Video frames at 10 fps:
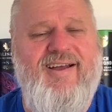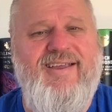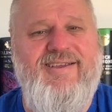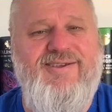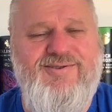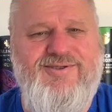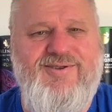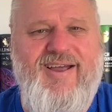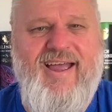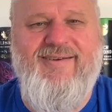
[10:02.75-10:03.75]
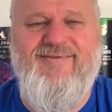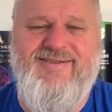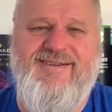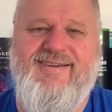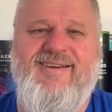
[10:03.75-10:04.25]
used to have
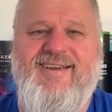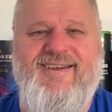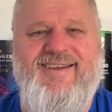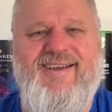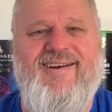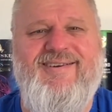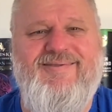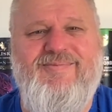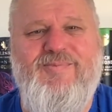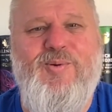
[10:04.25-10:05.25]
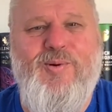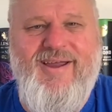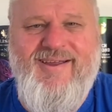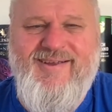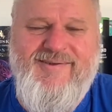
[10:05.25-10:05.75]
as a young
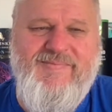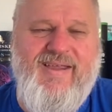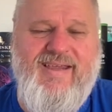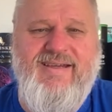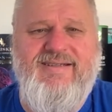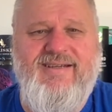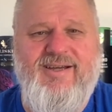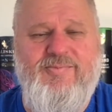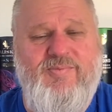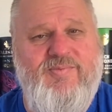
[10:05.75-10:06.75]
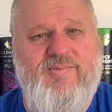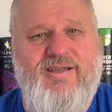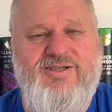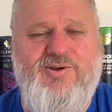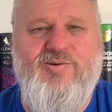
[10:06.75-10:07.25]
boy is,
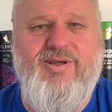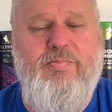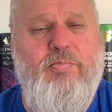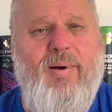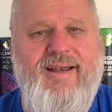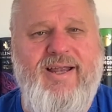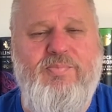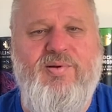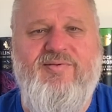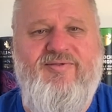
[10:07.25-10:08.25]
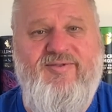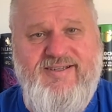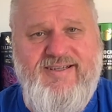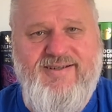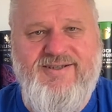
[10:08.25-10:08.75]
it's called the pineapple
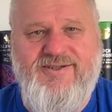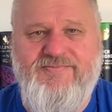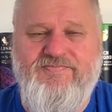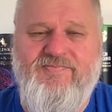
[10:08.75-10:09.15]
fizzers.